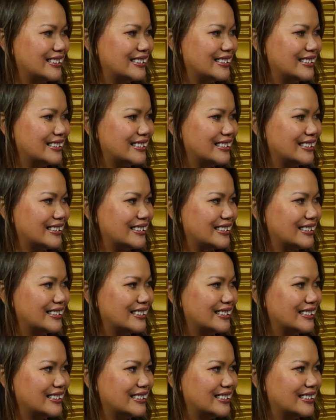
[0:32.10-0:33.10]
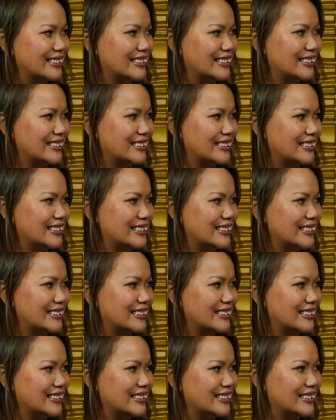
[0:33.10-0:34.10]

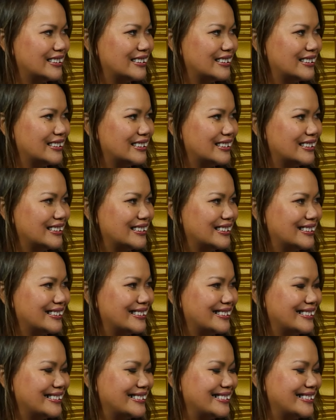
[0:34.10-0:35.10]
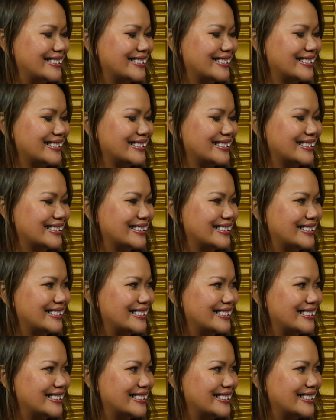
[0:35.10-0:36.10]

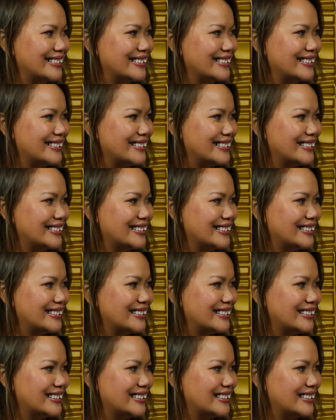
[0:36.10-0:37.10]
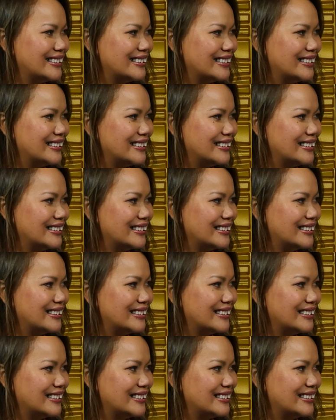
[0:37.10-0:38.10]

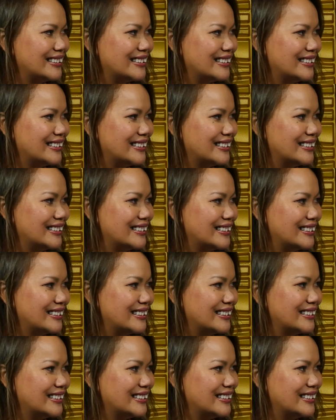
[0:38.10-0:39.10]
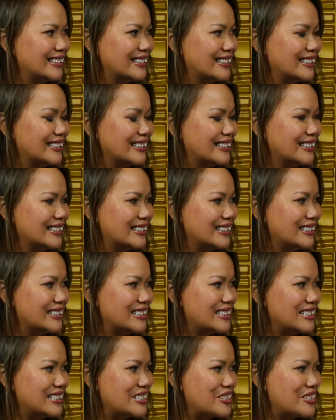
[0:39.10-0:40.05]
This person isn't speaking.